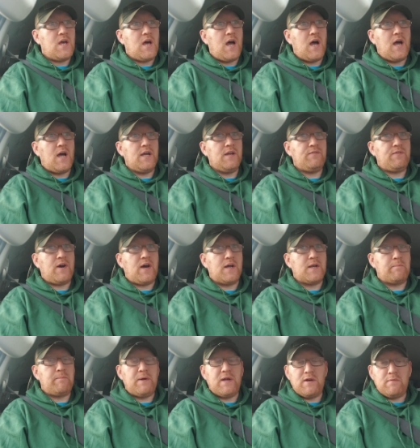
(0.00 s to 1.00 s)
I've had
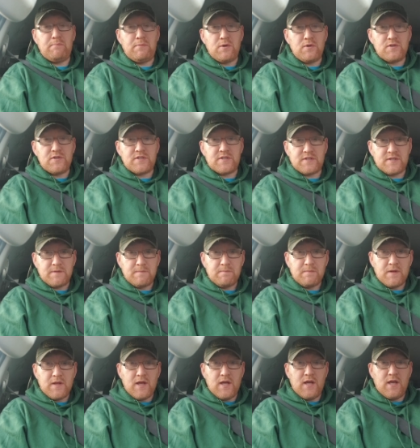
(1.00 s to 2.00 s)
a pair of boots.
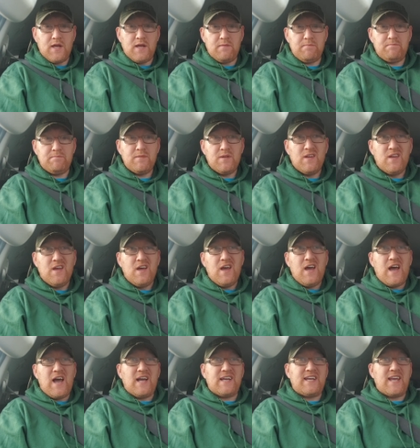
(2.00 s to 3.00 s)

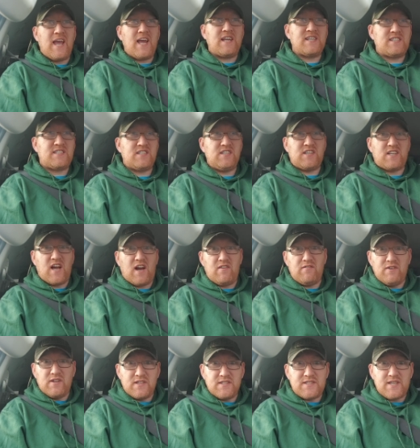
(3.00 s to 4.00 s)
I guess you can't
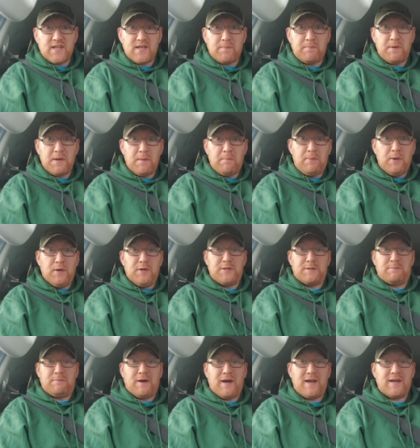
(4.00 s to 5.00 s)
really send a pair of boots
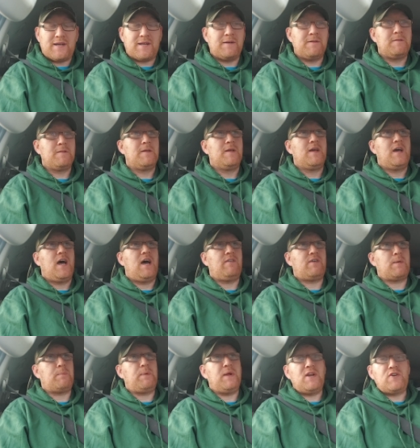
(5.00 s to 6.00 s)
back. I've
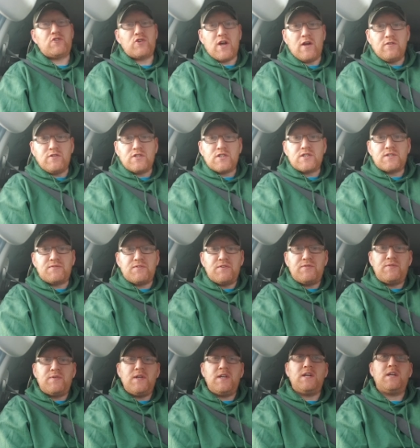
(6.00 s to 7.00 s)
had a pair of trousers for
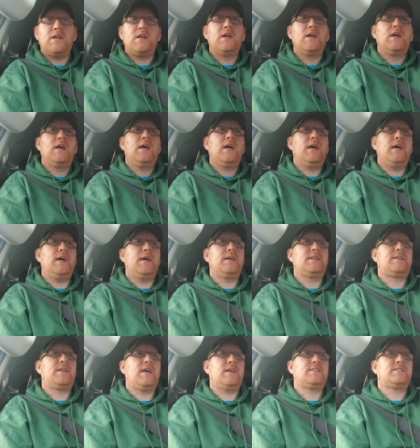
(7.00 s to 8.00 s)
free,
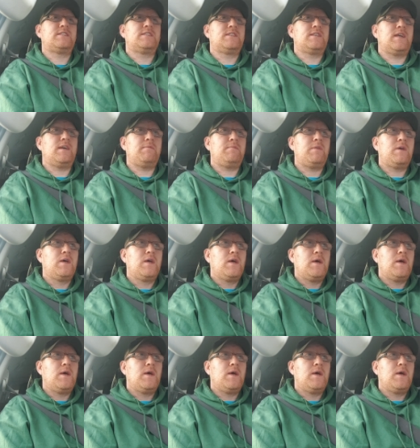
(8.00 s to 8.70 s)
tested them,